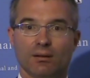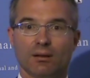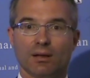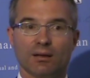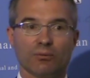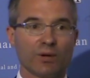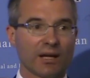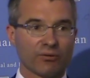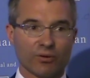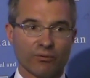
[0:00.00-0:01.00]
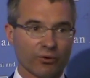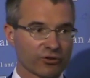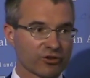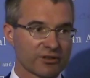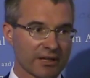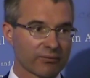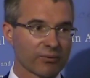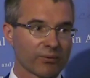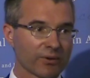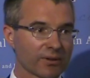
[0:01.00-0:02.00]
and we have convergence
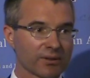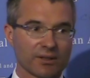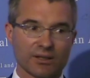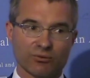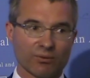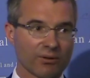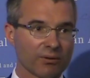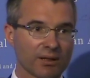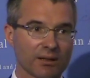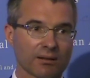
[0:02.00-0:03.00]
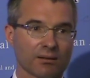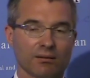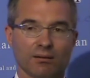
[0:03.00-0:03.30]
everywhere. They're growing.